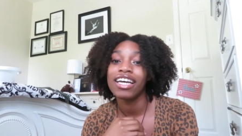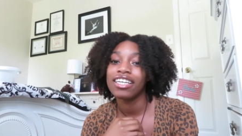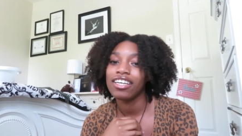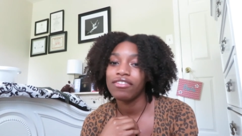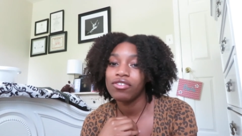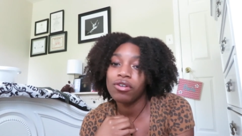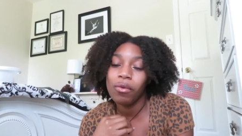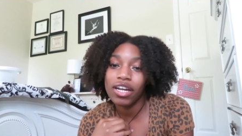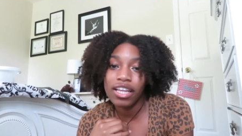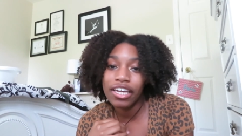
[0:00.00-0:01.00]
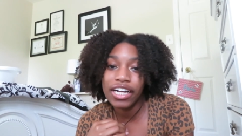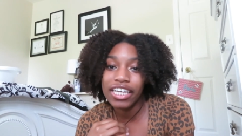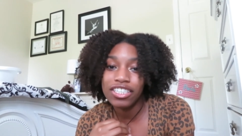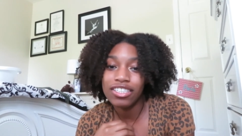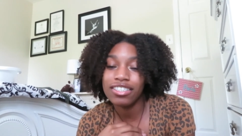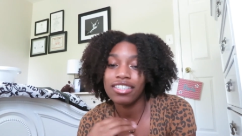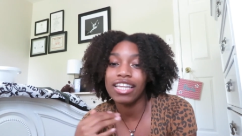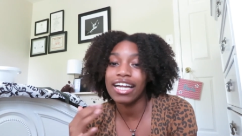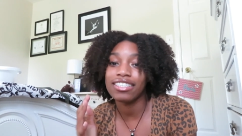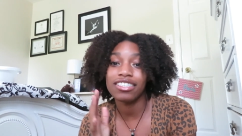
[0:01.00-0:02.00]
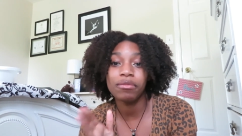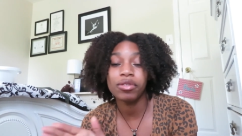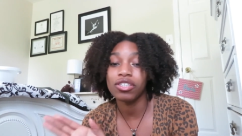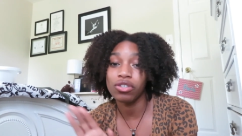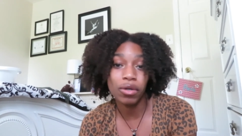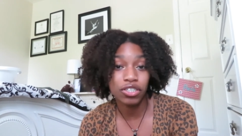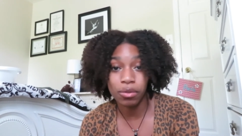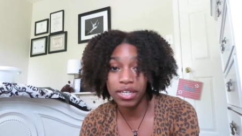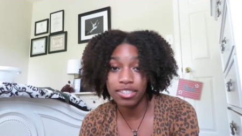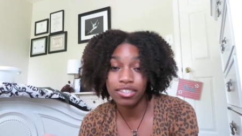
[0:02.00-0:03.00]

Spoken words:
if you don't want to lay your edges, that is simply your choice.